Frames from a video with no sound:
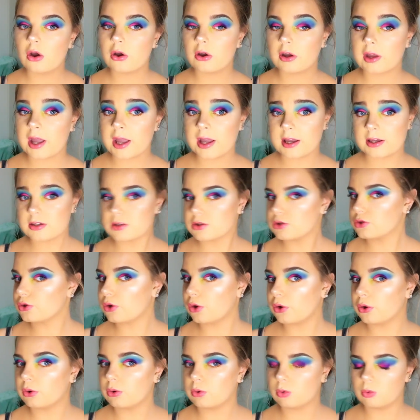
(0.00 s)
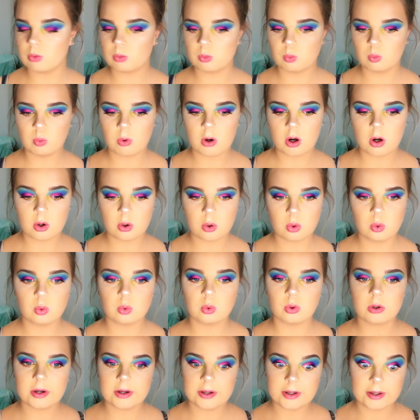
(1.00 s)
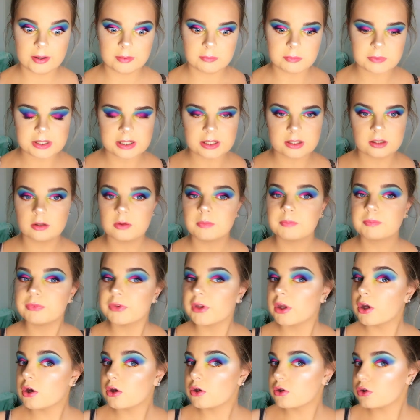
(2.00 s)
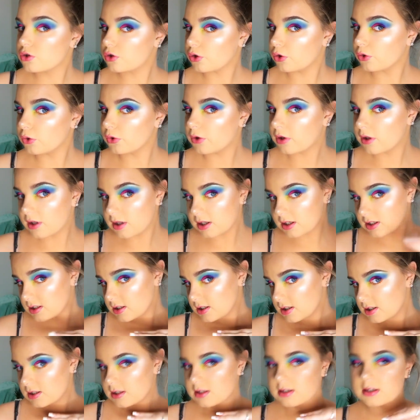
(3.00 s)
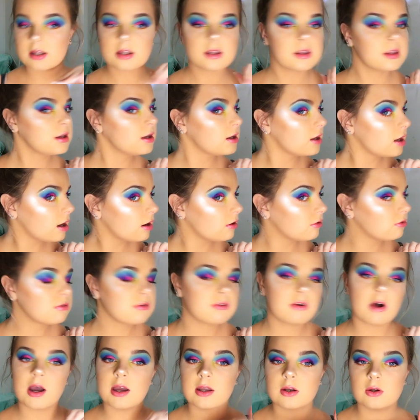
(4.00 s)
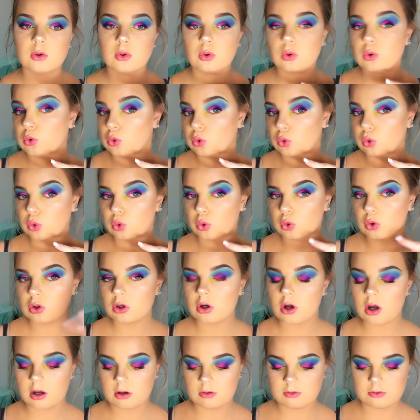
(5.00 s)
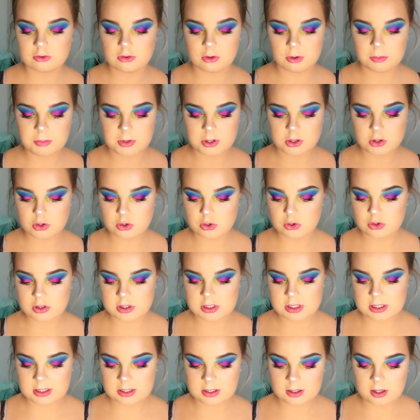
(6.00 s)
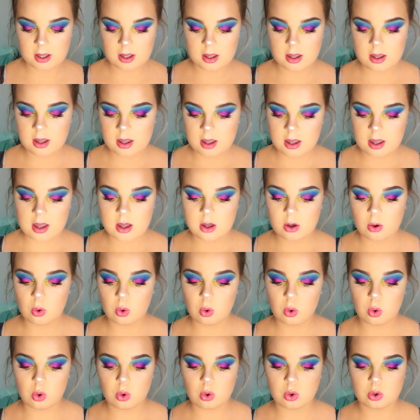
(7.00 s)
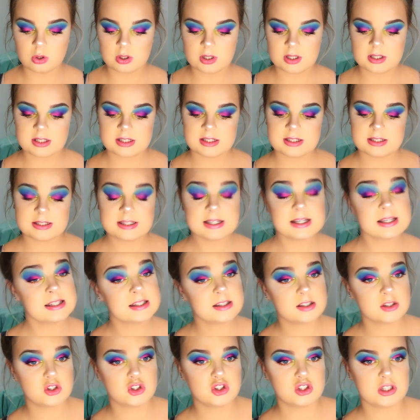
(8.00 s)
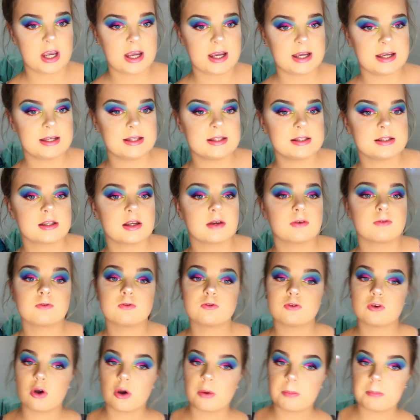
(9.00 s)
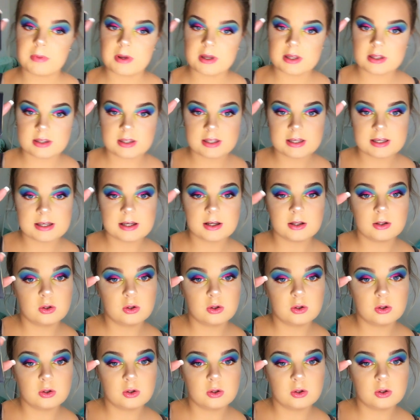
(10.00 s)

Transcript: Okay, so, whoa, calm down. So this is the final look from using all six shades from the